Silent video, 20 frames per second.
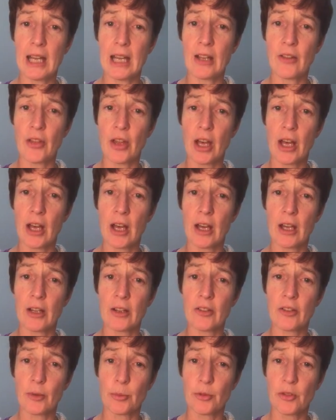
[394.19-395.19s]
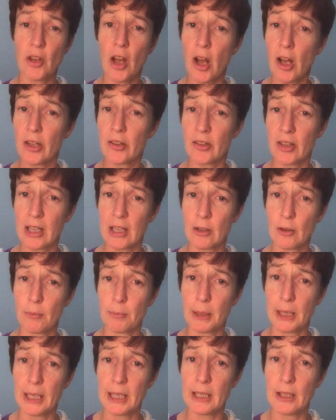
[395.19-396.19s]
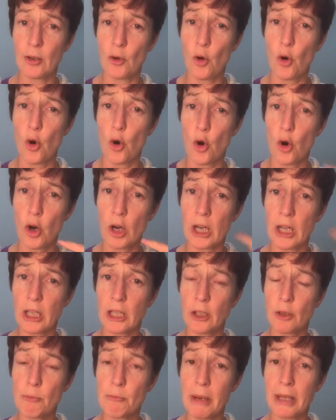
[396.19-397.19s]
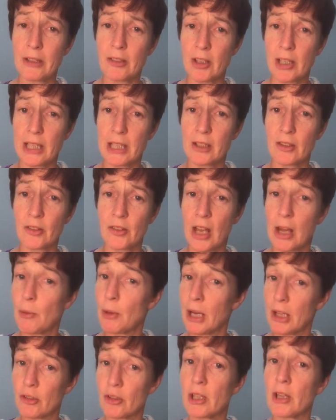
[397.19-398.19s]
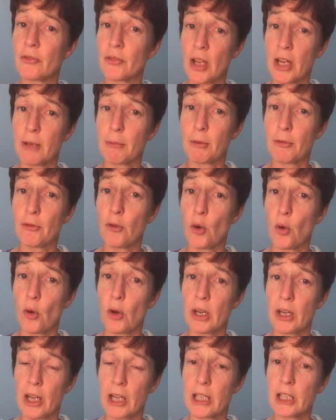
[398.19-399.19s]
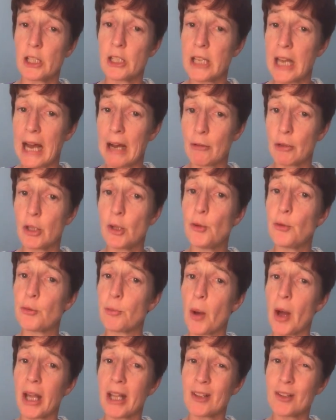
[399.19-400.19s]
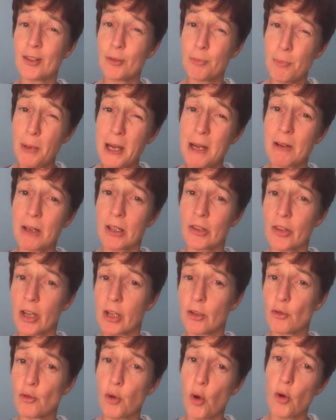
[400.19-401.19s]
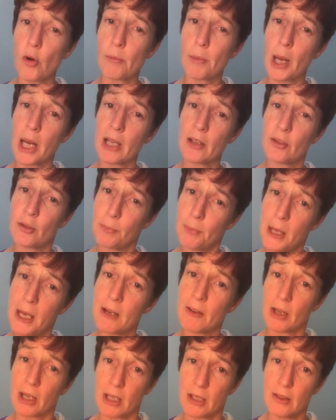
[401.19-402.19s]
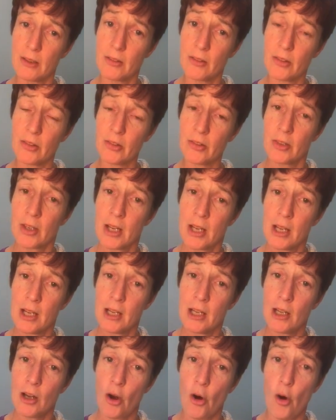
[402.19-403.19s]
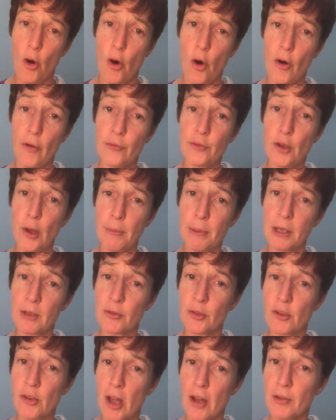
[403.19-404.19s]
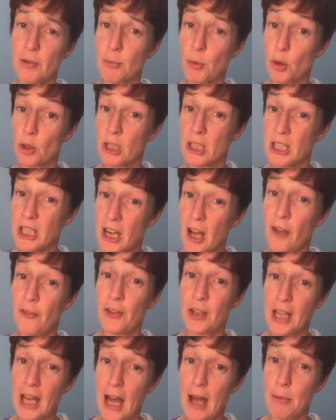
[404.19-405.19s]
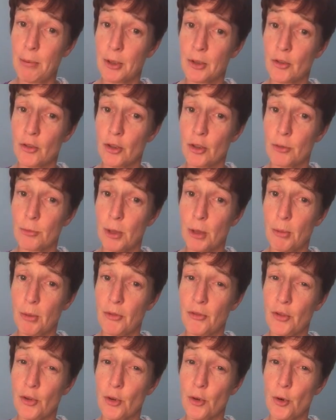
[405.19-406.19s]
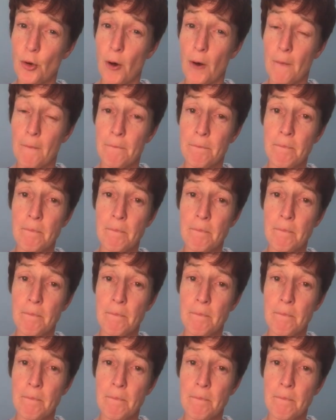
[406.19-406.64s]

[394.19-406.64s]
either subsides a little bit, or you mentally can say, well, actually, I've done it before, and I can now use my experience. I can draw on my experience of jumping off the diving board and nothing happened to me before.